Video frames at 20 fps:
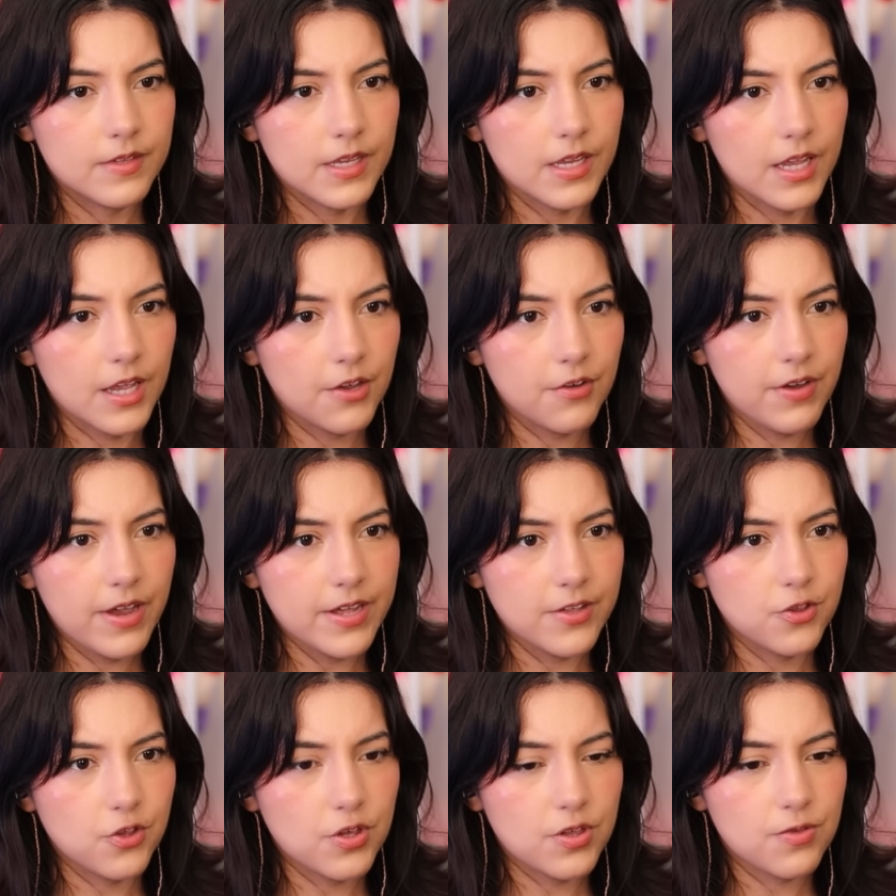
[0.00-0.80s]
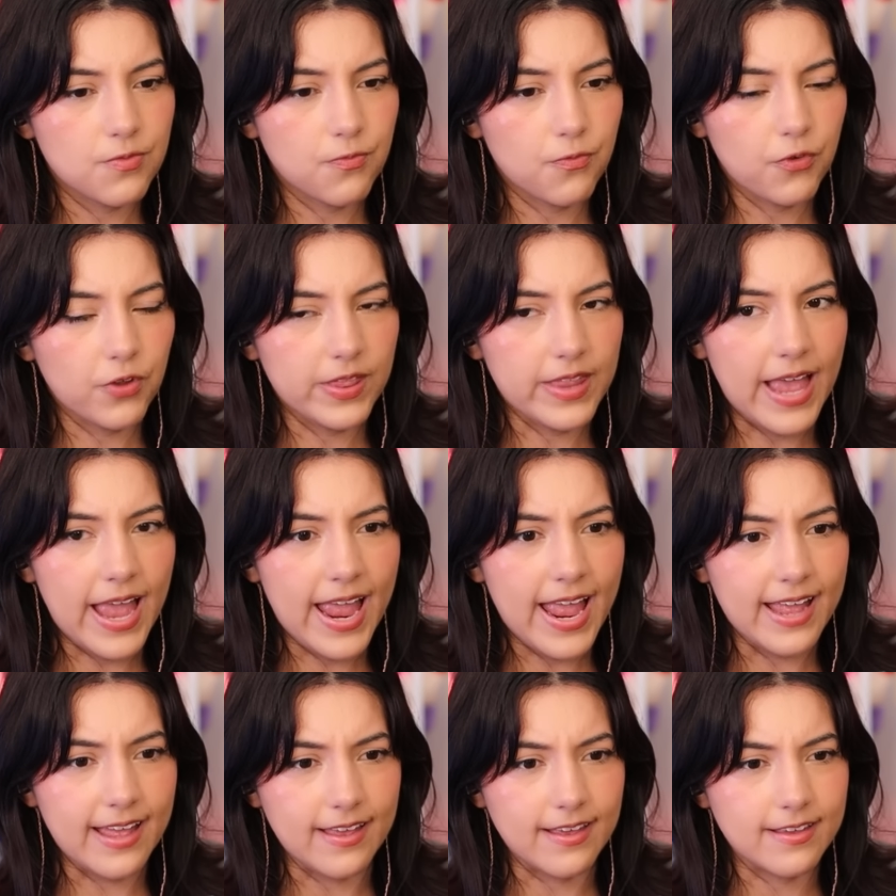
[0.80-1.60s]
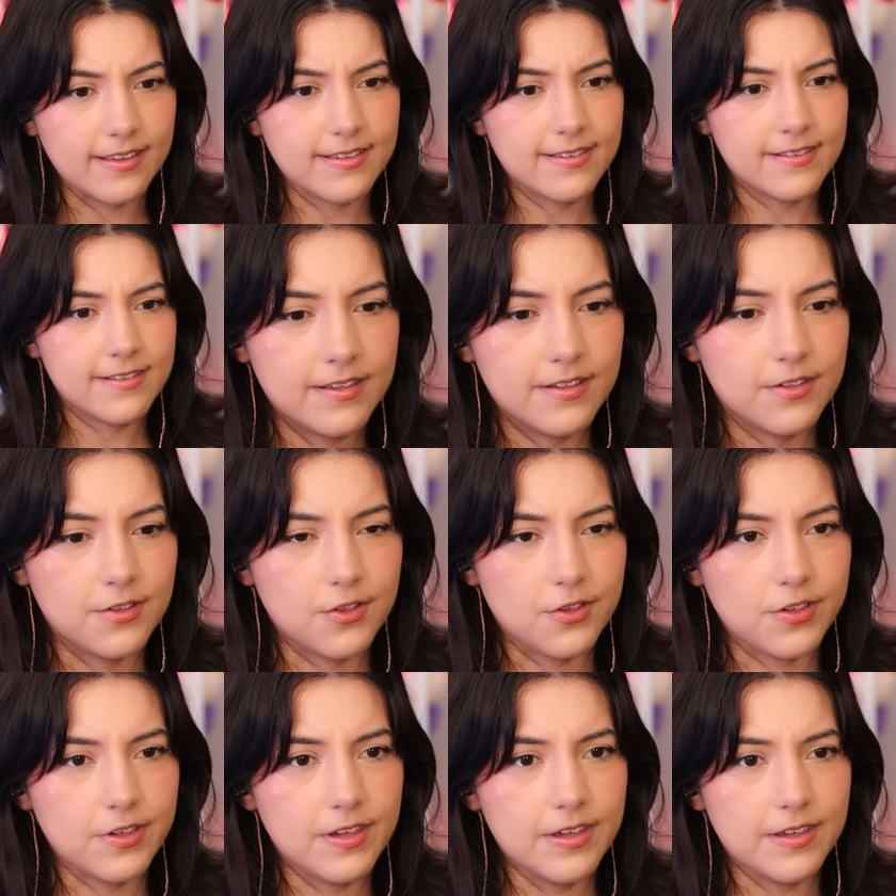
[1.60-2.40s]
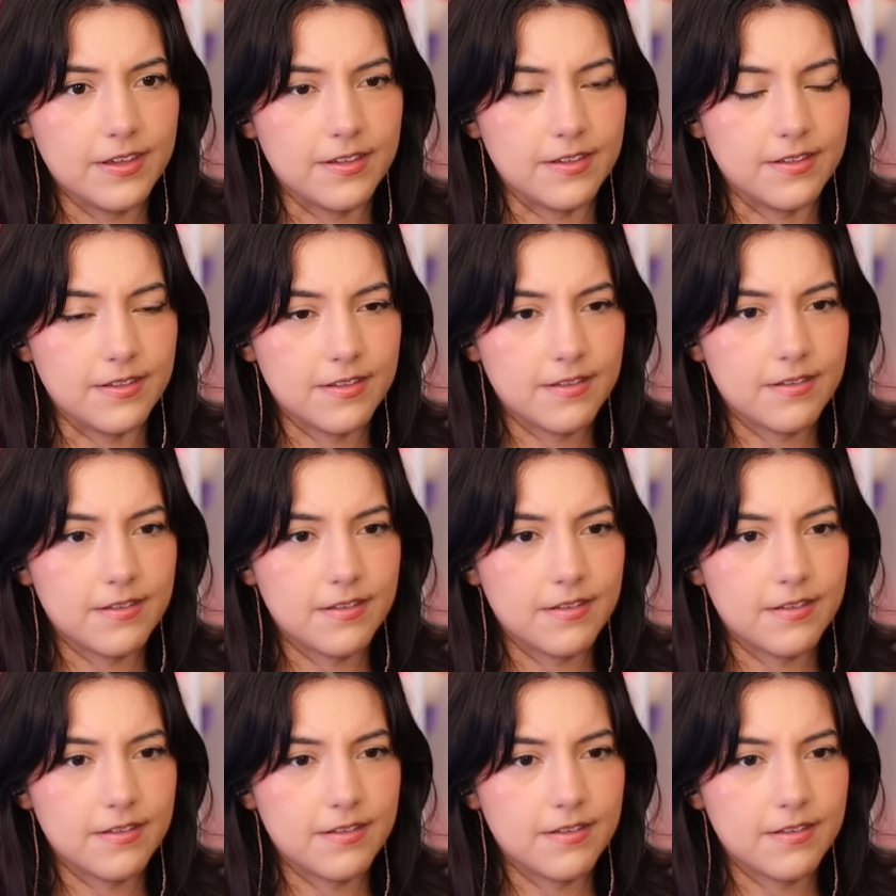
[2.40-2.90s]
All right, just relax. Jeez.